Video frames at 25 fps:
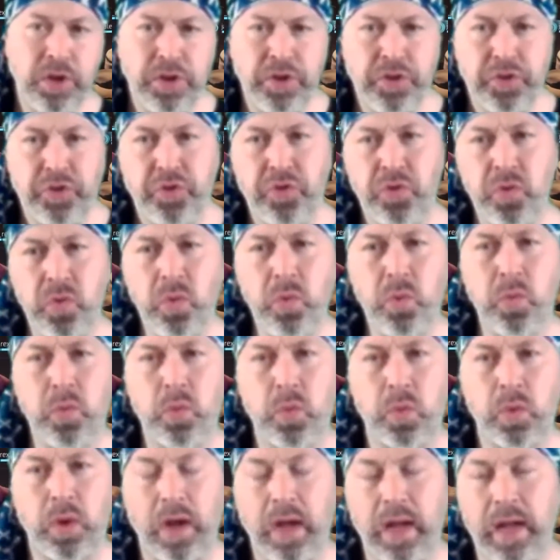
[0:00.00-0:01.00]

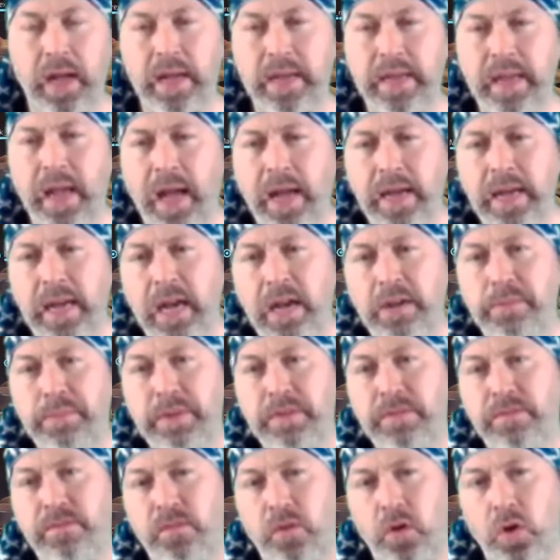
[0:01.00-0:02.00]
So, a guy I've
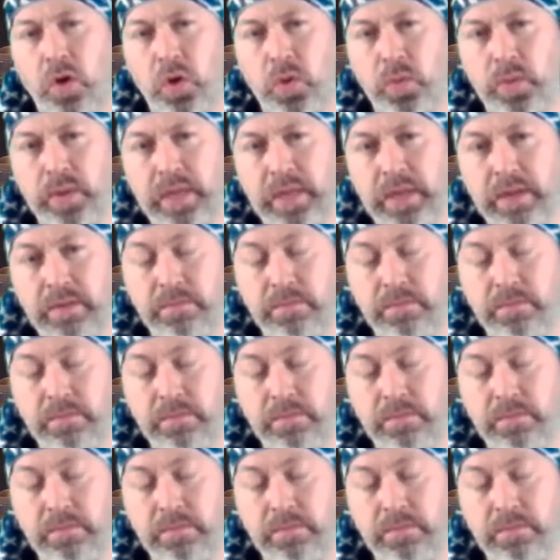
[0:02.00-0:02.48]
been following